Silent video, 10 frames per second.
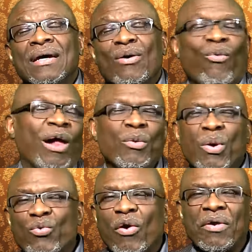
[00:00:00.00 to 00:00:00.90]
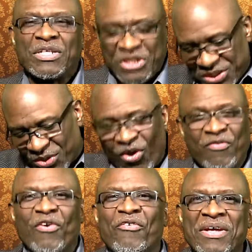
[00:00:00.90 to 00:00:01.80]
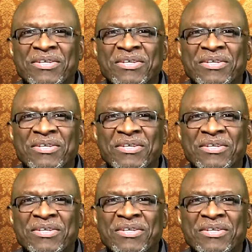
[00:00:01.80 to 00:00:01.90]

While we were quarreling, she took off her ring.